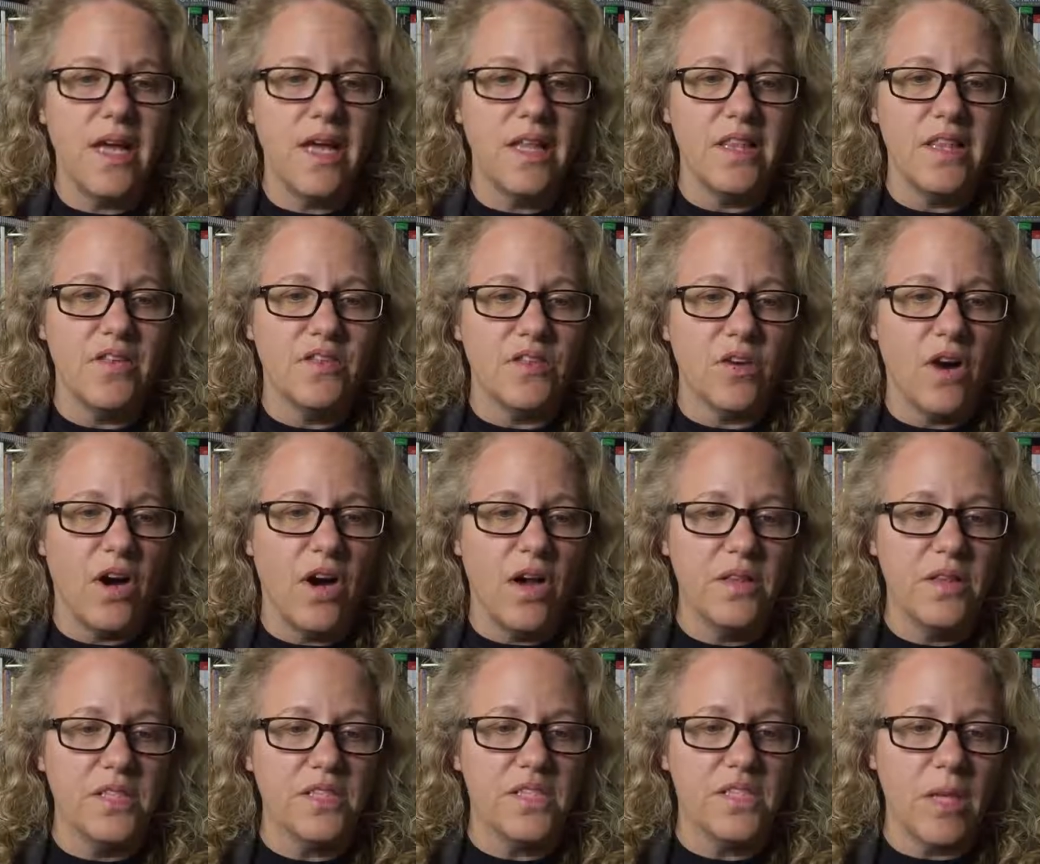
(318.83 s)
These are all
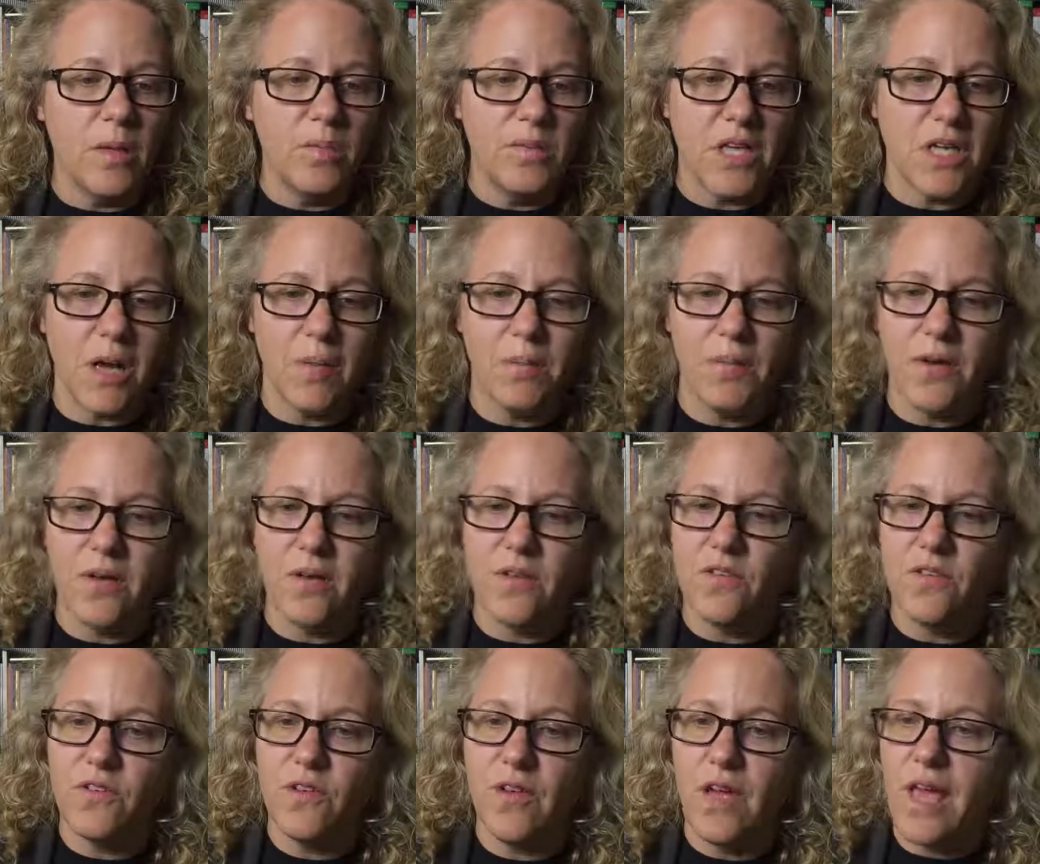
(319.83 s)
the
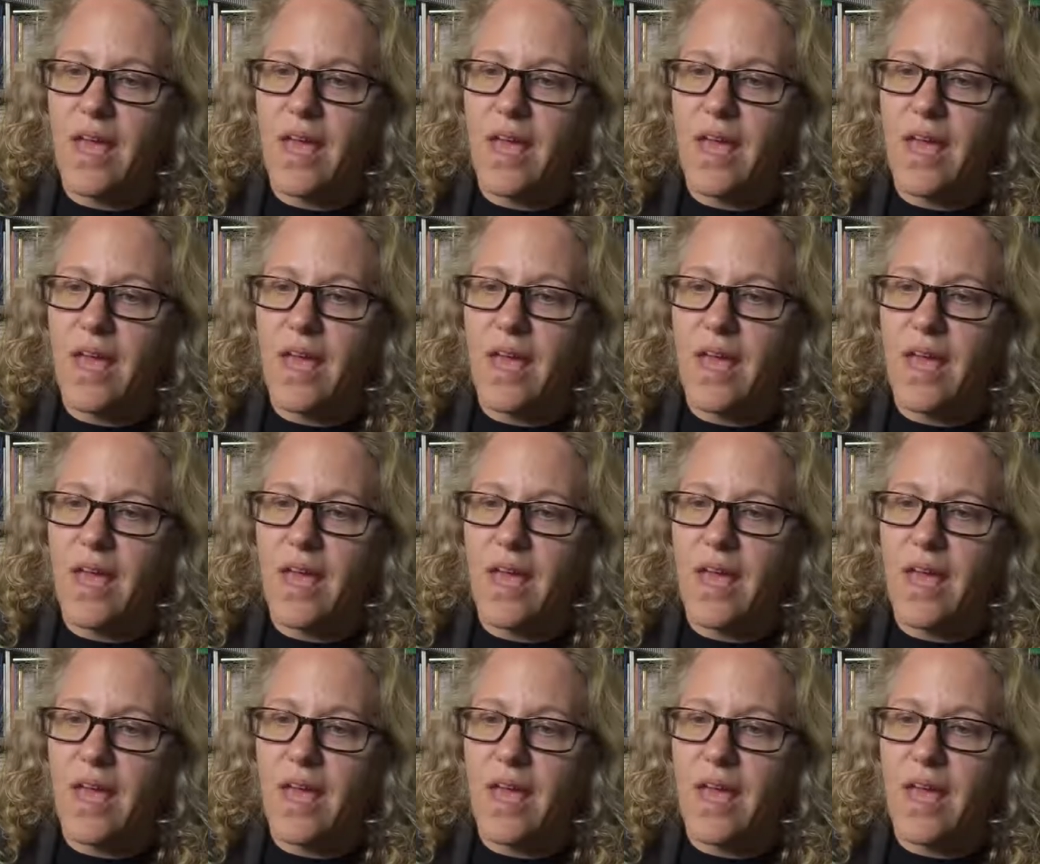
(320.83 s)
subtopics,